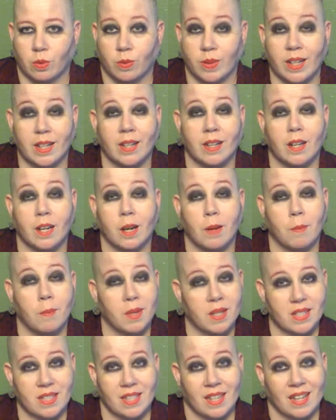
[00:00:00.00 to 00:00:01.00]
We didn't
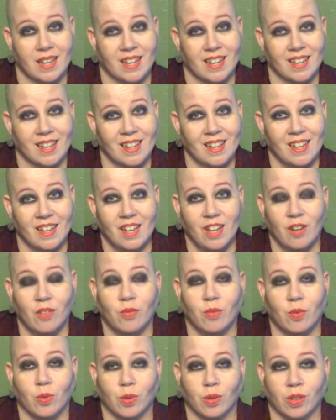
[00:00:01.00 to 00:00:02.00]
miss any
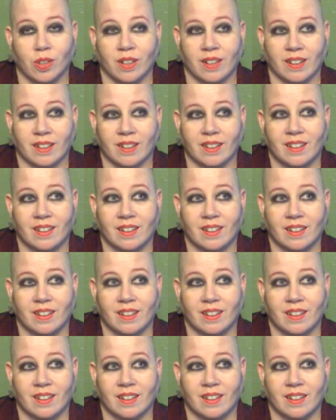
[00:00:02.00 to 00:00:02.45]
for